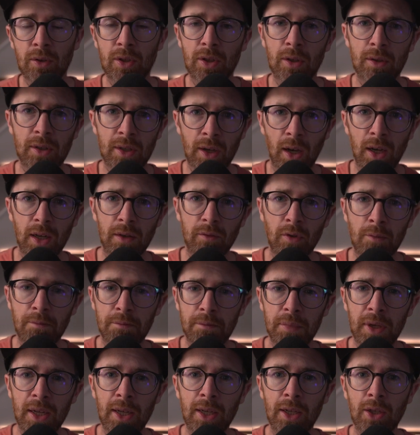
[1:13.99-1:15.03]
so it's kind of a
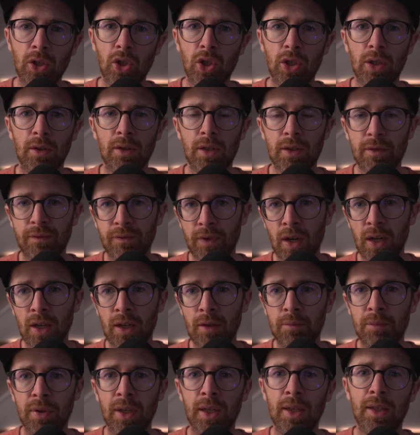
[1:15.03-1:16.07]
beach, and there's fire
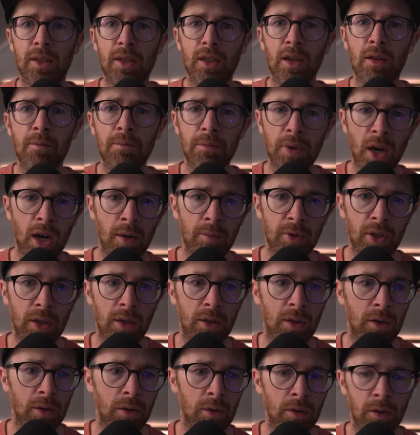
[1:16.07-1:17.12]
pits and a
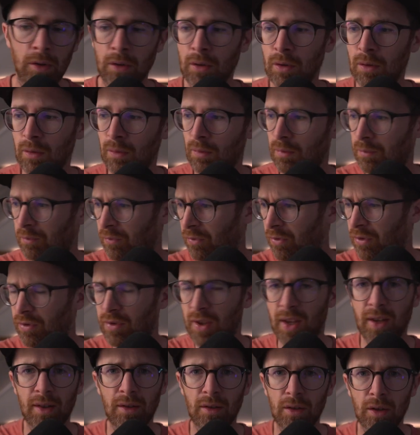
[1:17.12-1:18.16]
barbecue
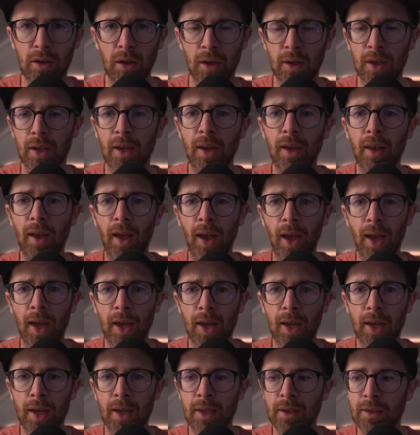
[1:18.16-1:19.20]
thing.
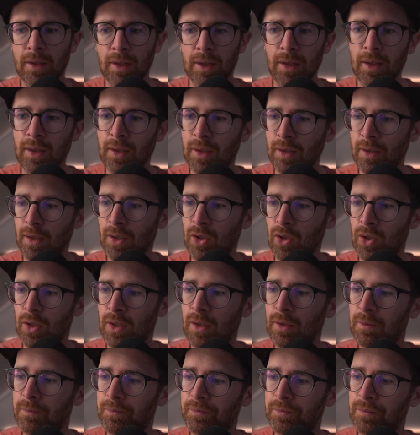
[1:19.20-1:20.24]
And in
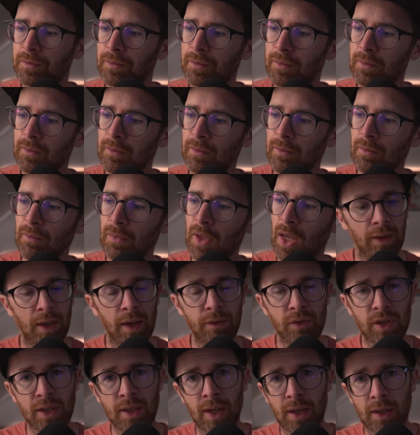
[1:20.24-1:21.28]
addition, they've
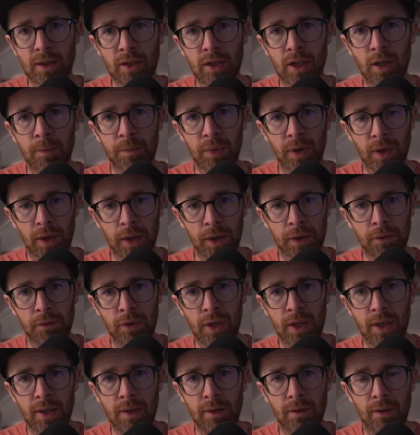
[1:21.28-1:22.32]
stacked up
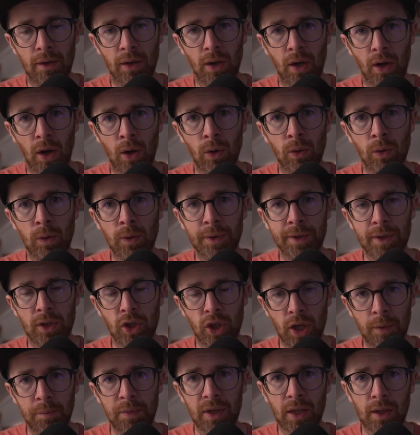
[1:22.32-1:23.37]
three old
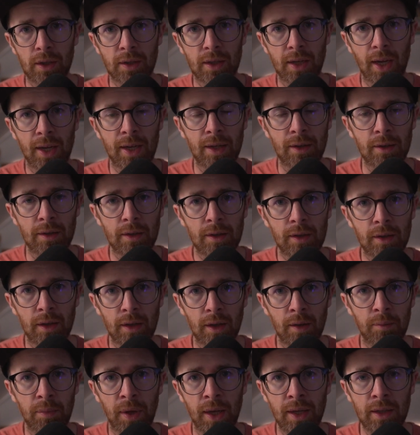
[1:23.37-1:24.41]
shipping containers that
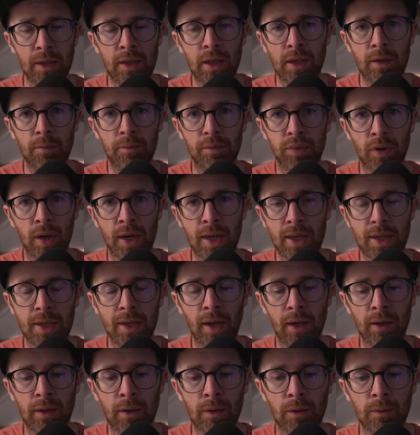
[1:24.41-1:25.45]
they painted bright
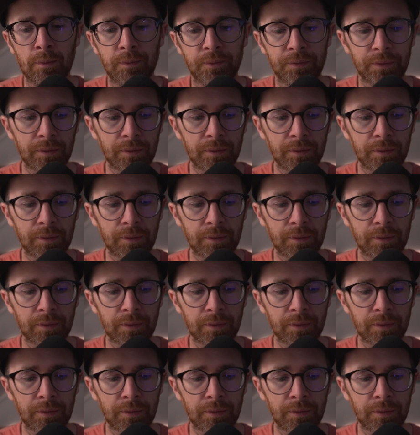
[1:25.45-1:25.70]
yellow